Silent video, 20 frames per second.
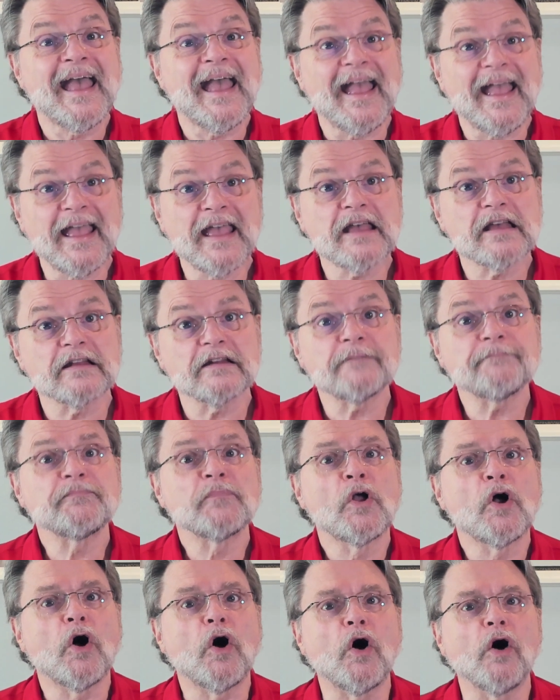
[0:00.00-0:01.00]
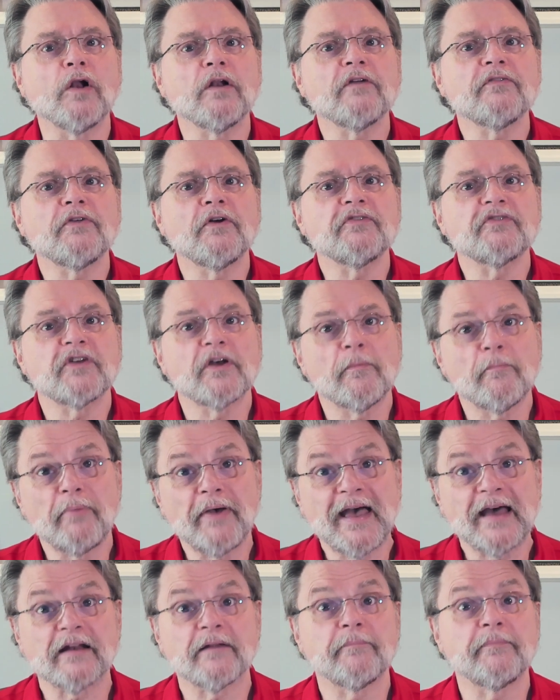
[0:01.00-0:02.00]
And all of those
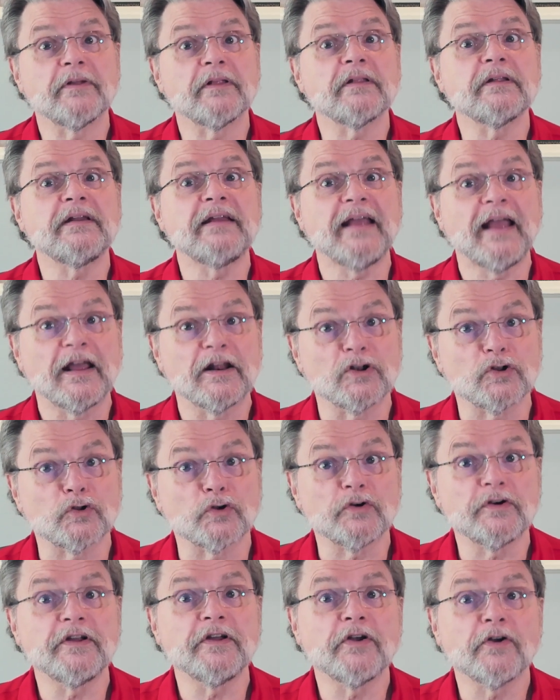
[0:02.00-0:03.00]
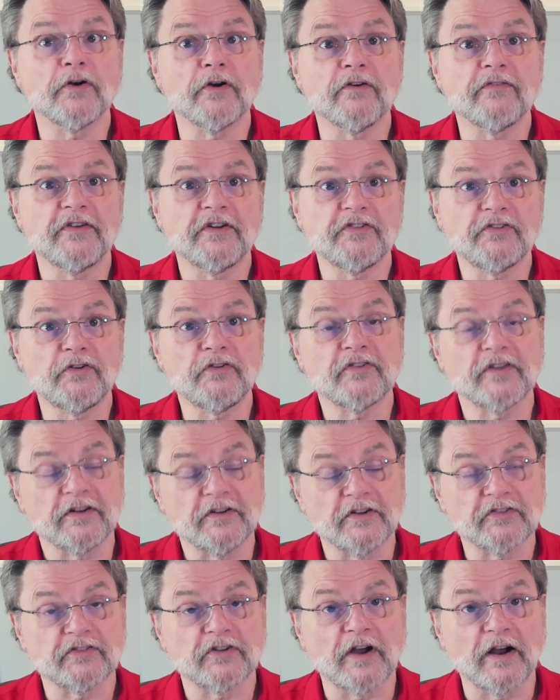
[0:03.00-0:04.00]
compatibility and learning curve issues I
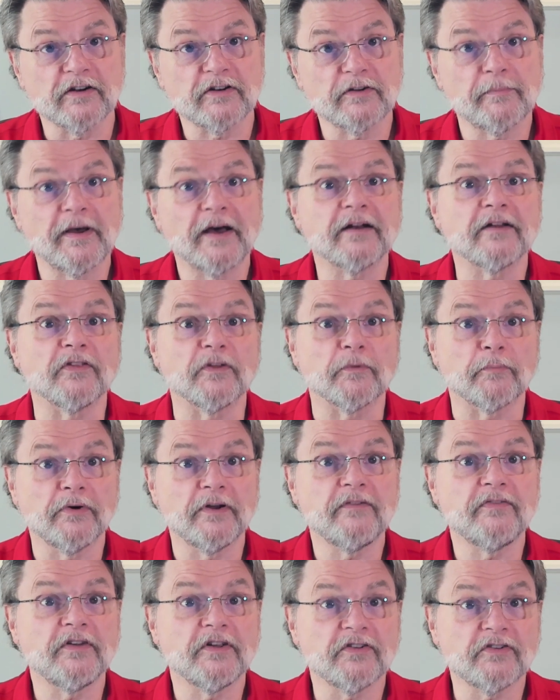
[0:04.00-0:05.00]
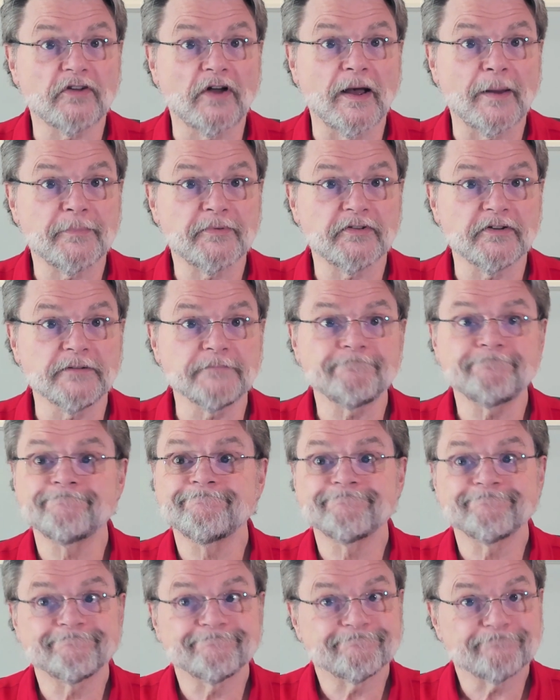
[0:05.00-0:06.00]
just talked about in the previous option,
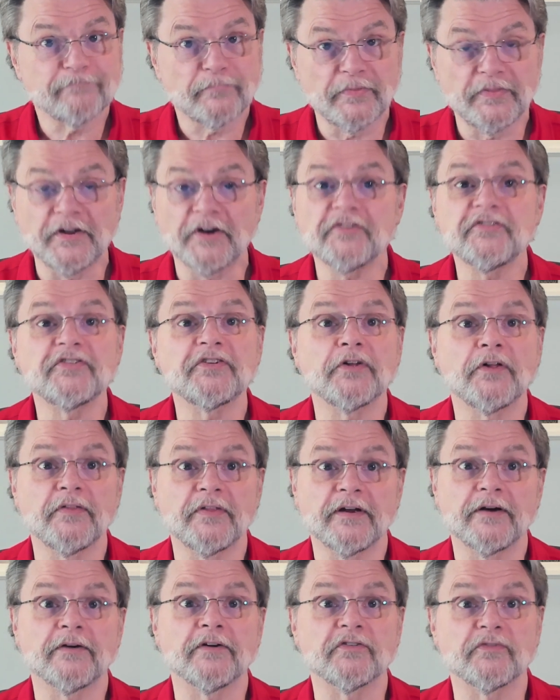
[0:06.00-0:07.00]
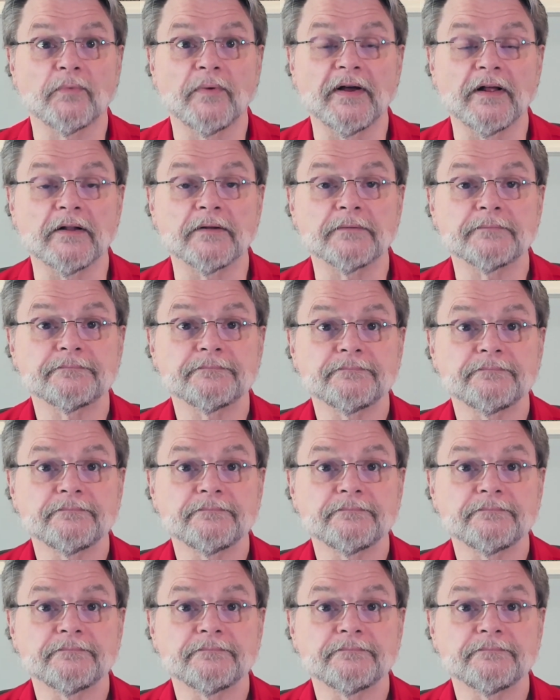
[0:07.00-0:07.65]
they're still there as well.